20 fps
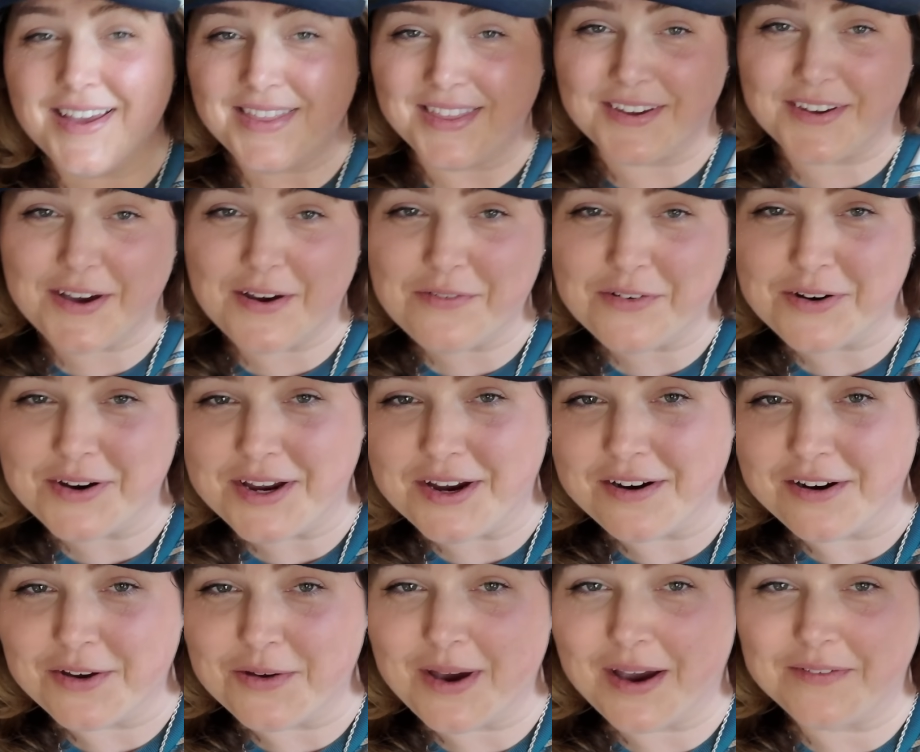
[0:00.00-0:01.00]
the cover
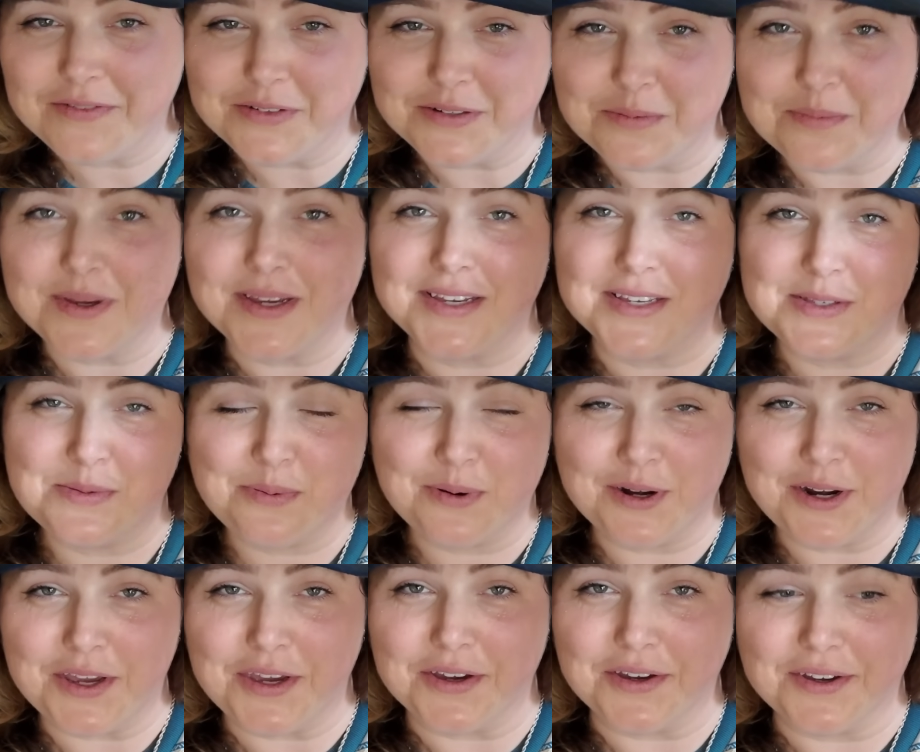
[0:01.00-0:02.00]
here, you have to admit, is
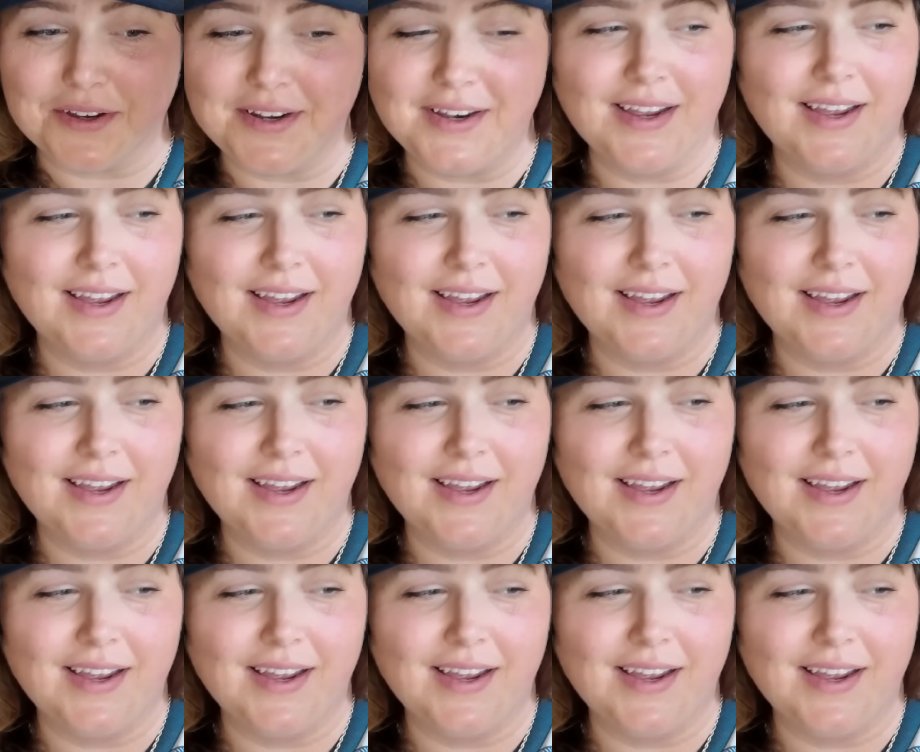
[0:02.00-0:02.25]
pretty good,